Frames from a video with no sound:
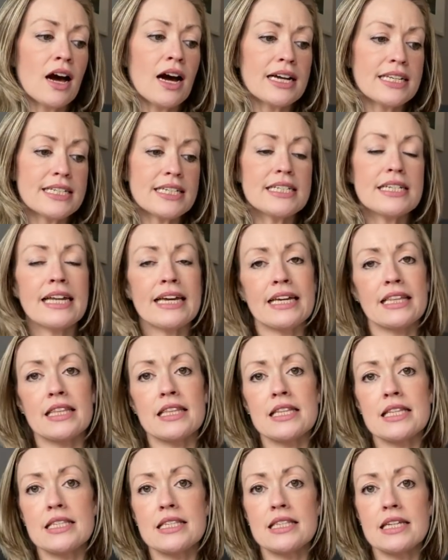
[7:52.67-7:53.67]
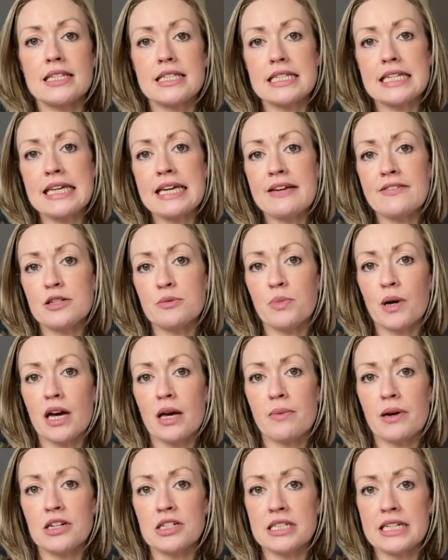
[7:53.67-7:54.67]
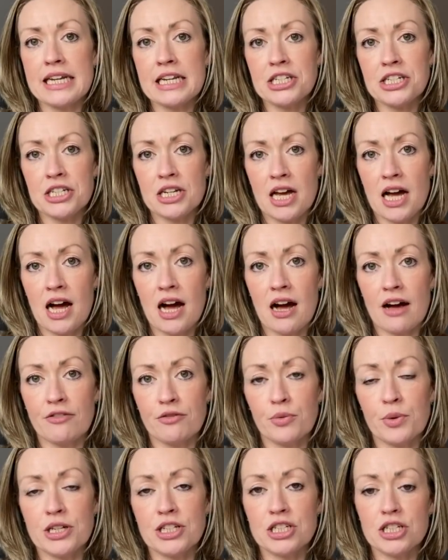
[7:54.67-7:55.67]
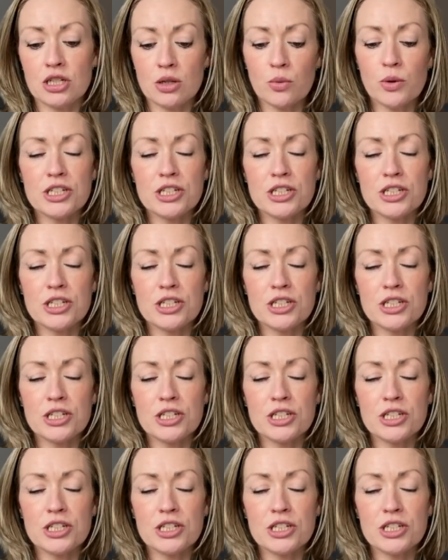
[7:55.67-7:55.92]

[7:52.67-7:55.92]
I did lengthen the sleeves by about 1.5 inches,